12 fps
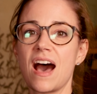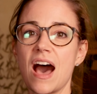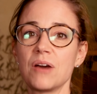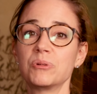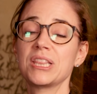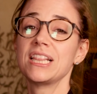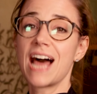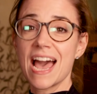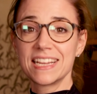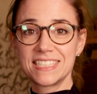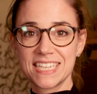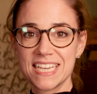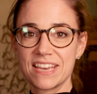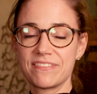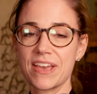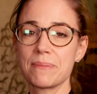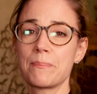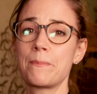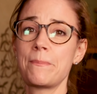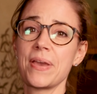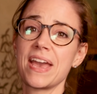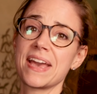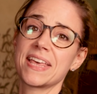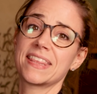I would like to give a
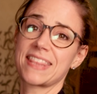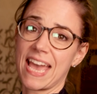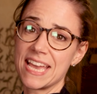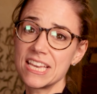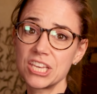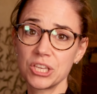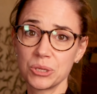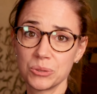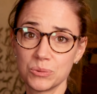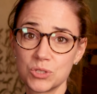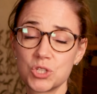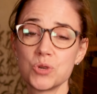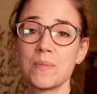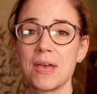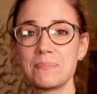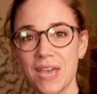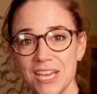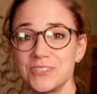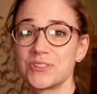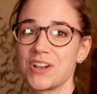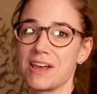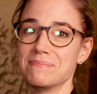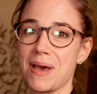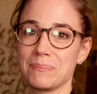big thank you to my
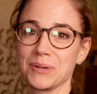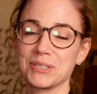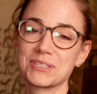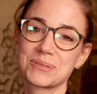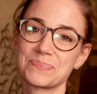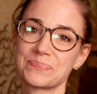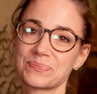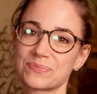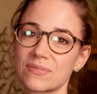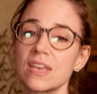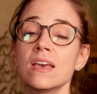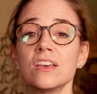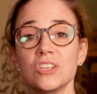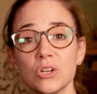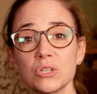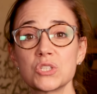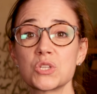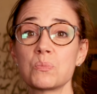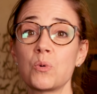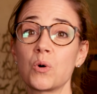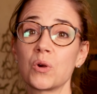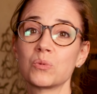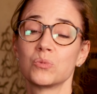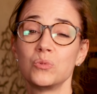Patreon members. Your
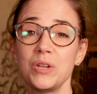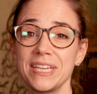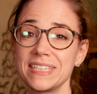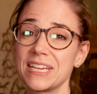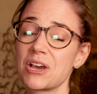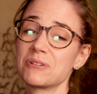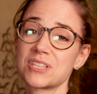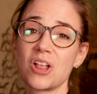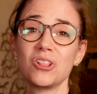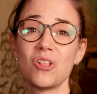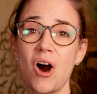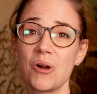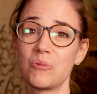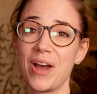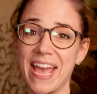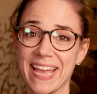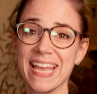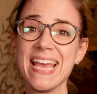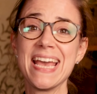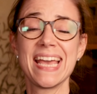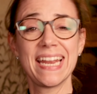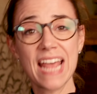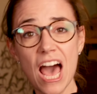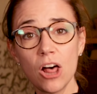support really goes a long way
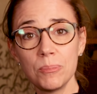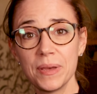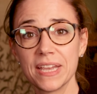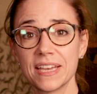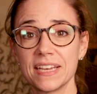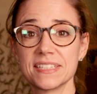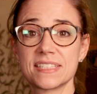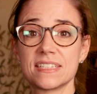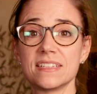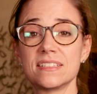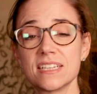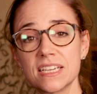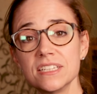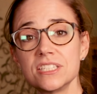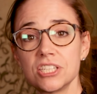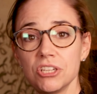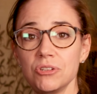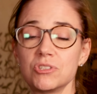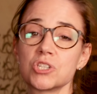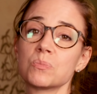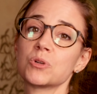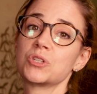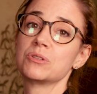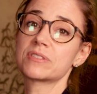in helping us to continue to
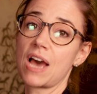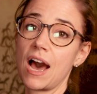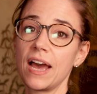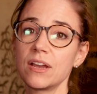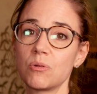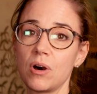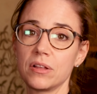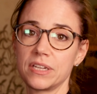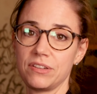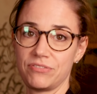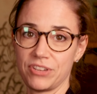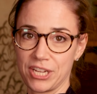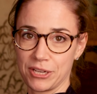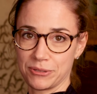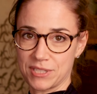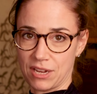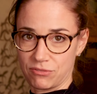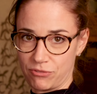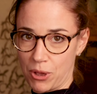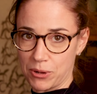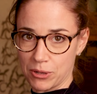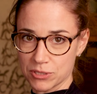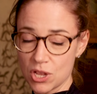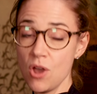produce high-quality videos and
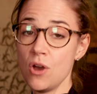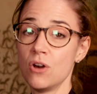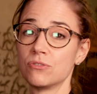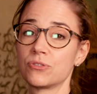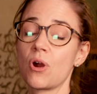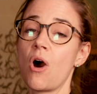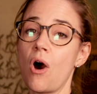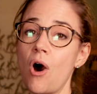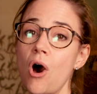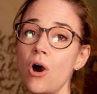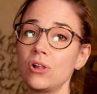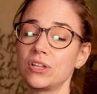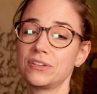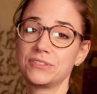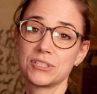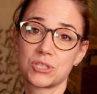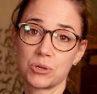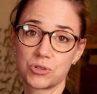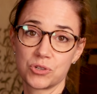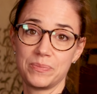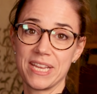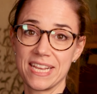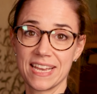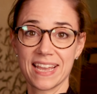photos for all of the social
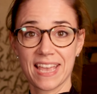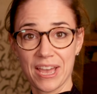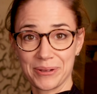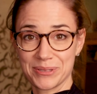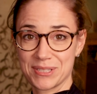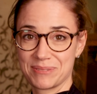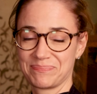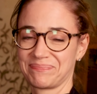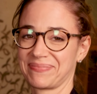media accounts.